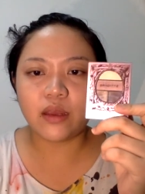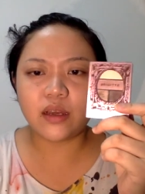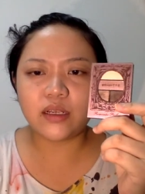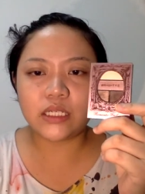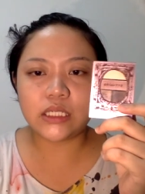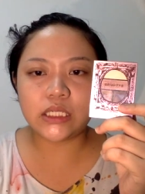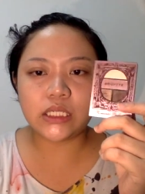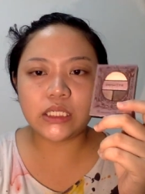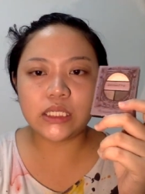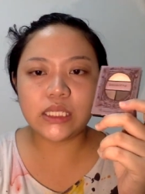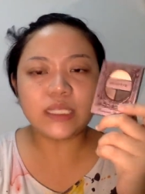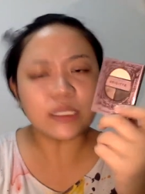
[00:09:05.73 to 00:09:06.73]

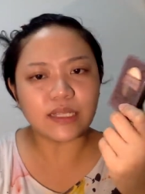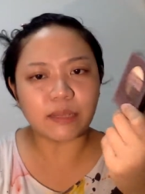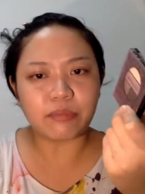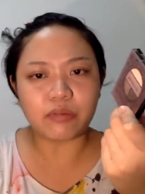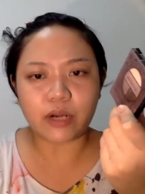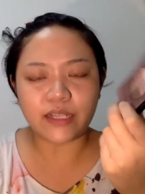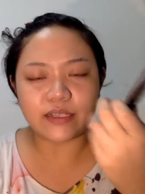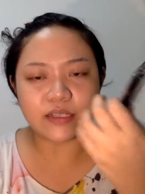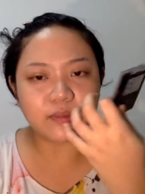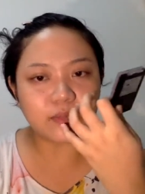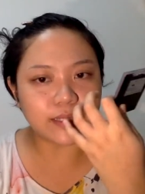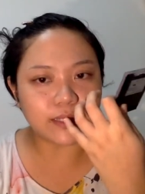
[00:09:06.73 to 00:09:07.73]
It's a
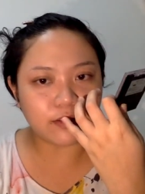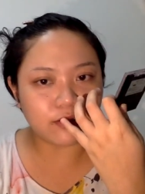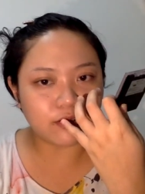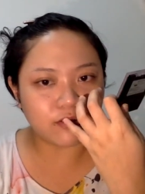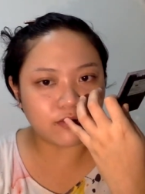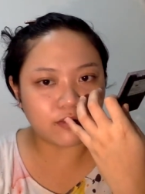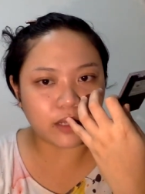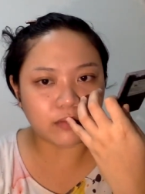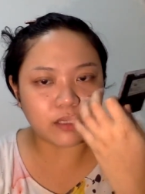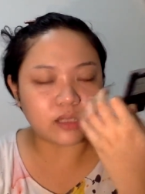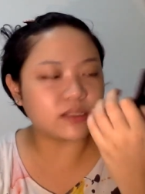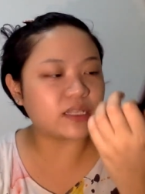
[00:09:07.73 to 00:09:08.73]
surprising find,
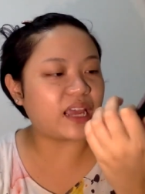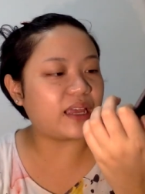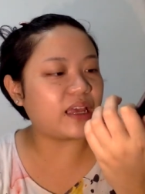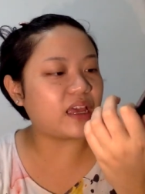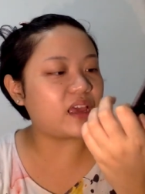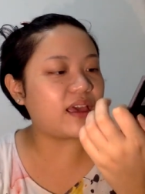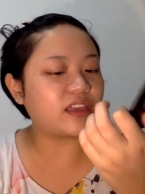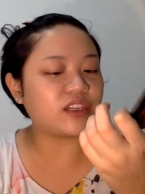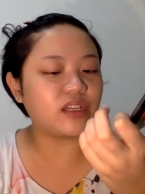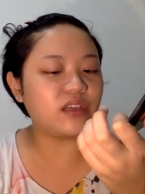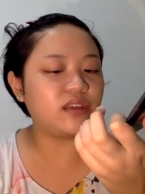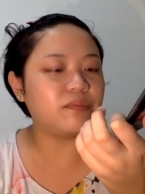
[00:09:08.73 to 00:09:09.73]
because I
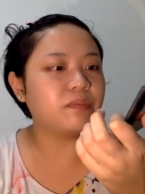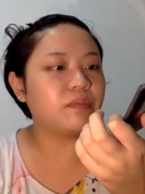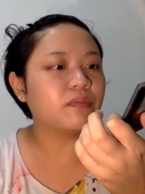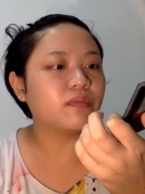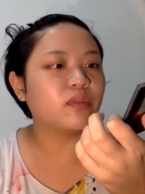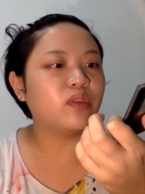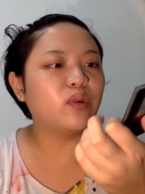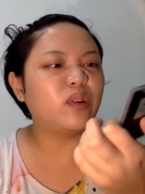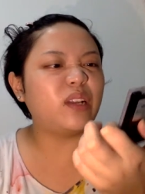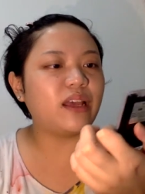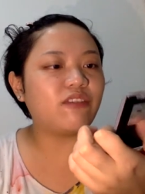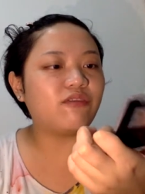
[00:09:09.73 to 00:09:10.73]
actually
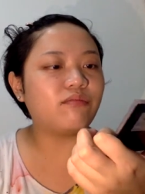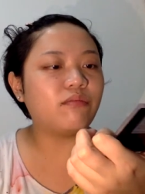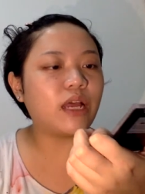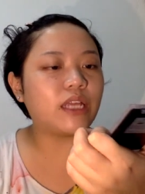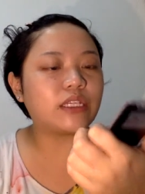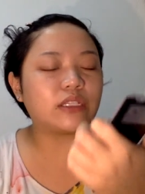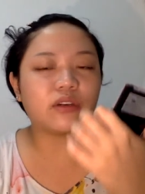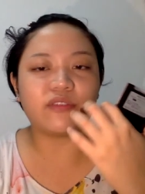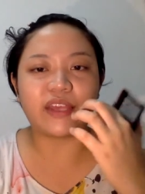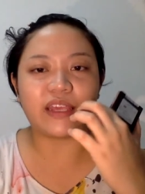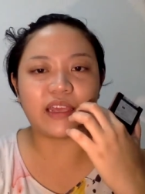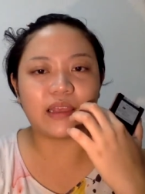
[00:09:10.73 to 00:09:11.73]
don't have much of
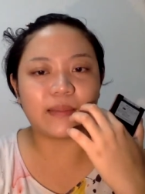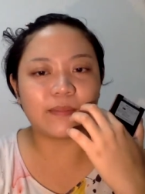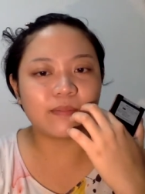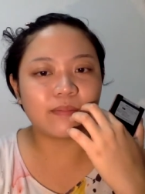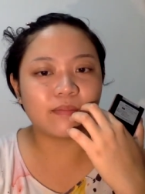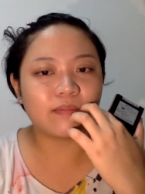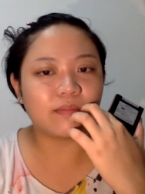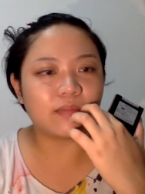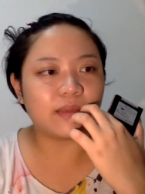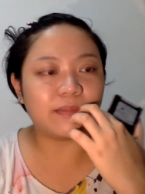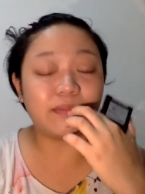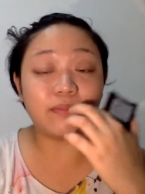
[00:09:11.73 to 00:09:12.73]
an
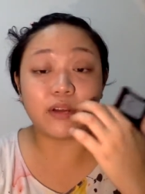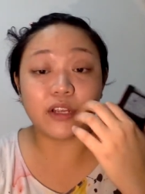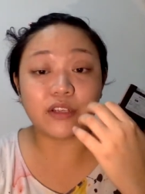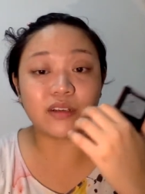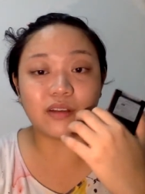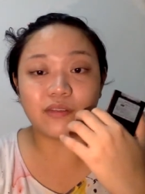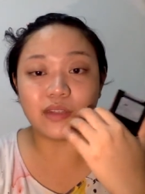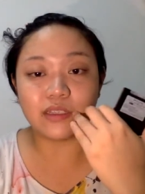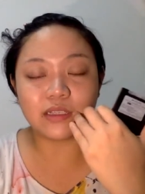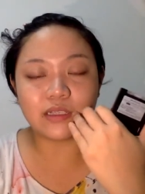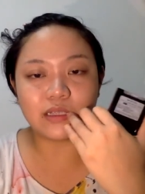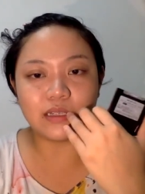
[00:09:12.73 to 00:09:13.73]
impression of
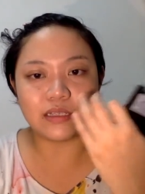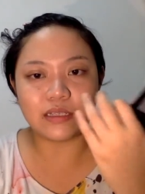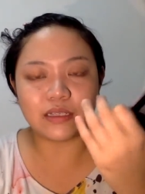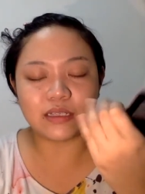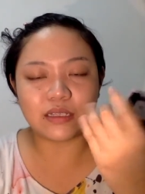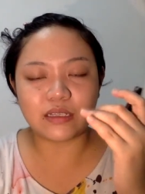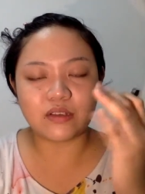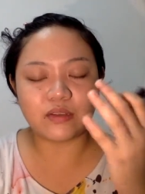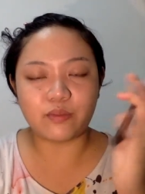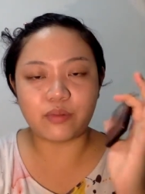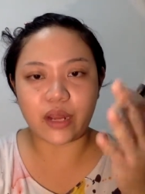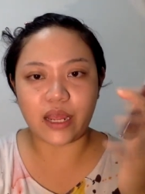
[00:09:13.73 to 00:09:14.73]
this
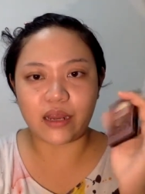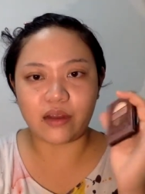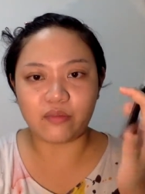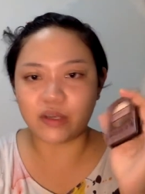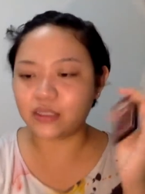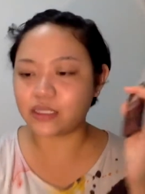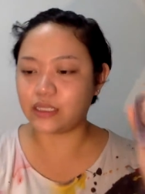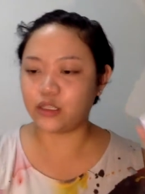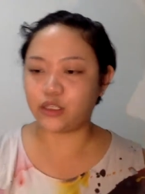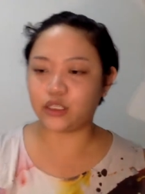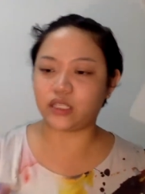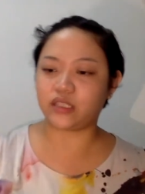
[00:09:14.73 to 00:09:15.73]
brand, because it
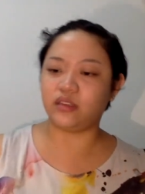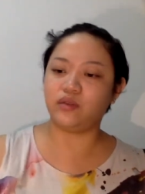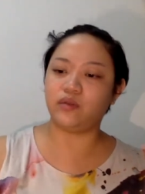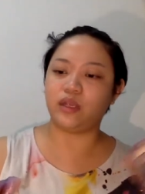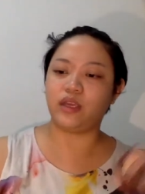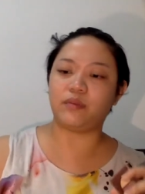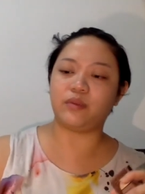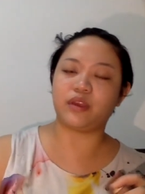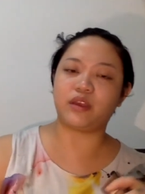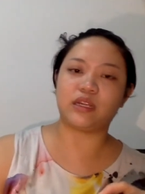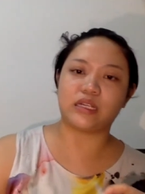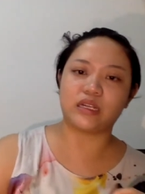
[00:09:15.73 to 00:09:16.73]
just newly
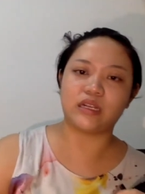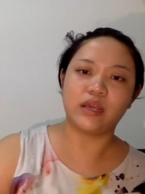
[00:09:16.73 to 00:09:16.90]
appeared in